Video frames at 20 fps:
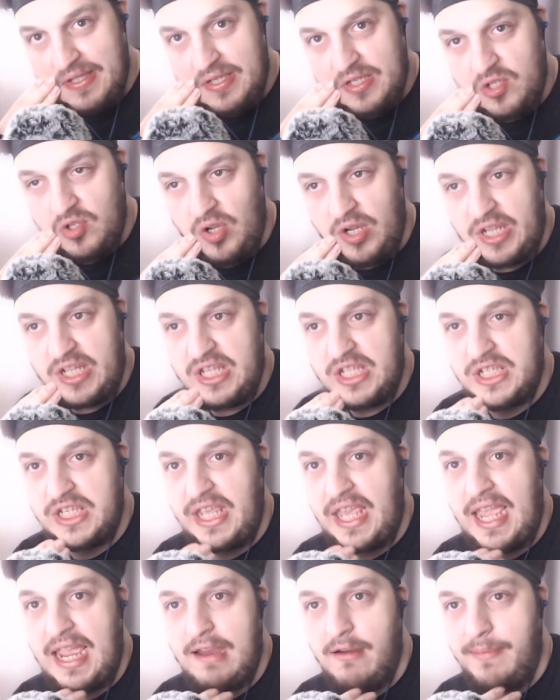not like it
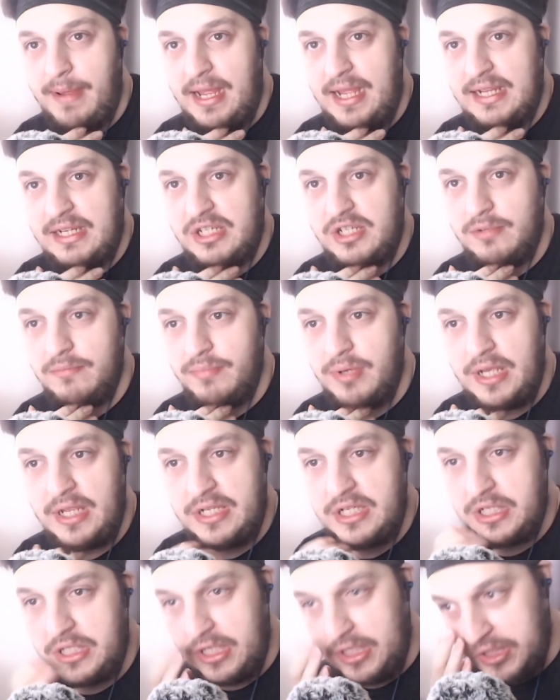doesn't care about action, but it
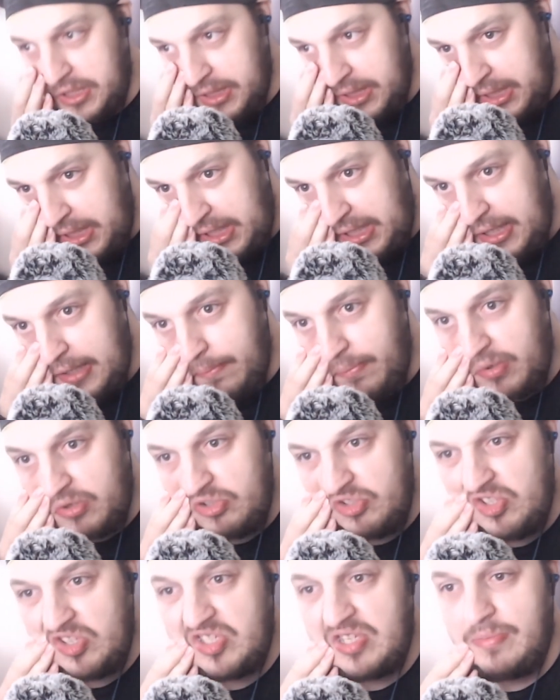just doesn't need it
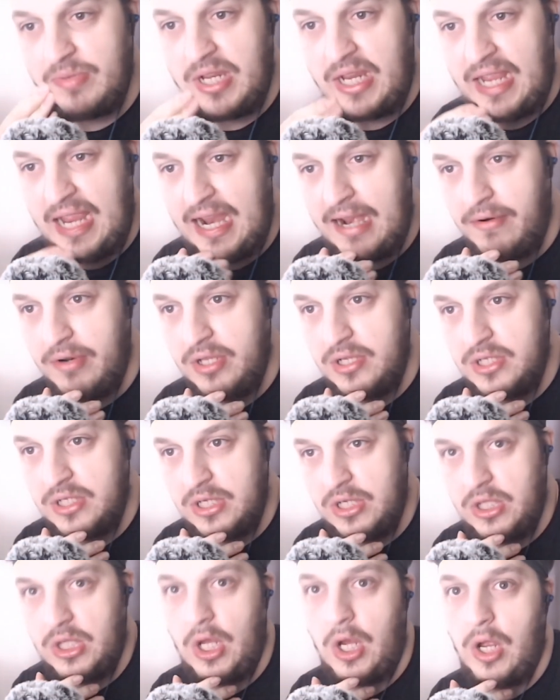because some of the characters and
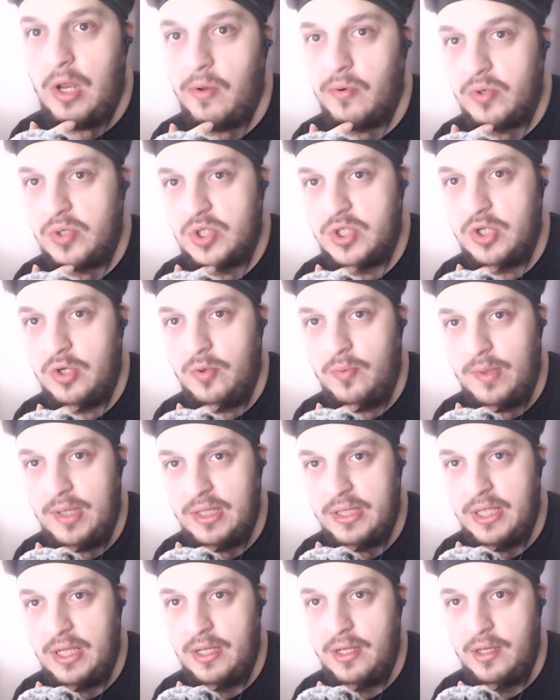the dialogue are so well
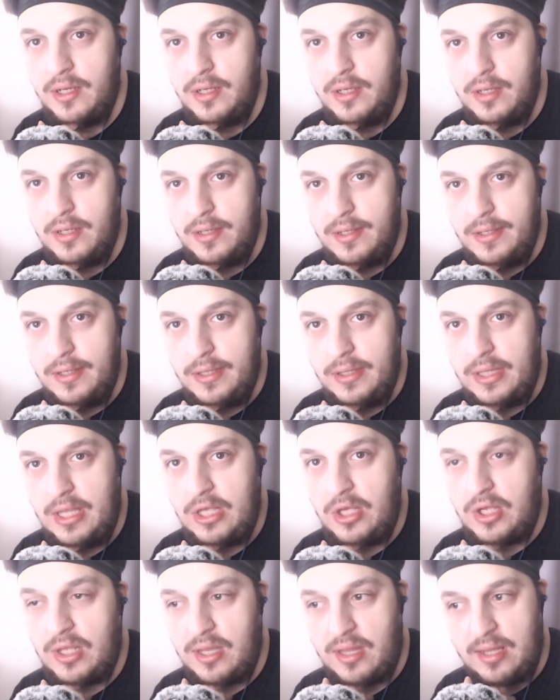done that
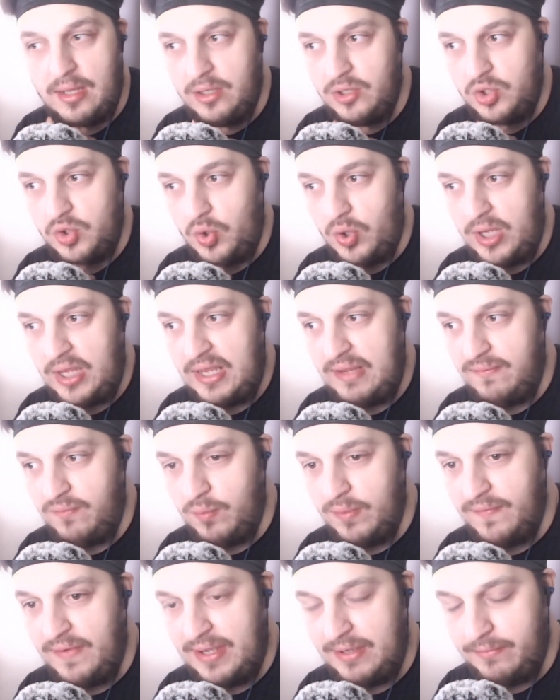you can still enjoy it even
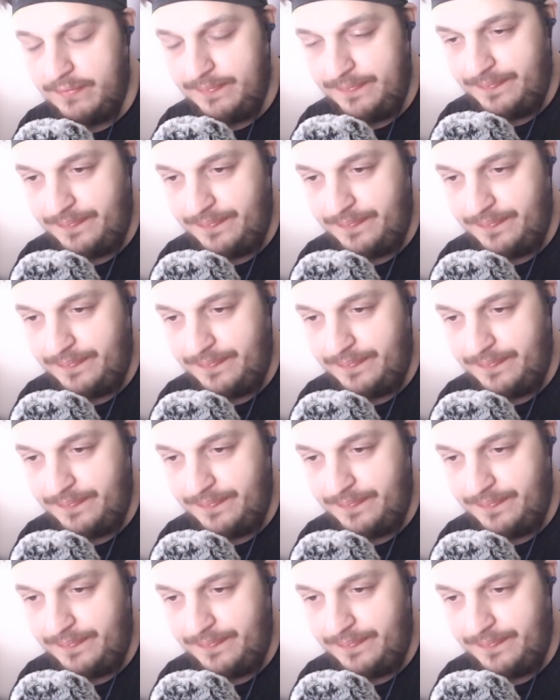without.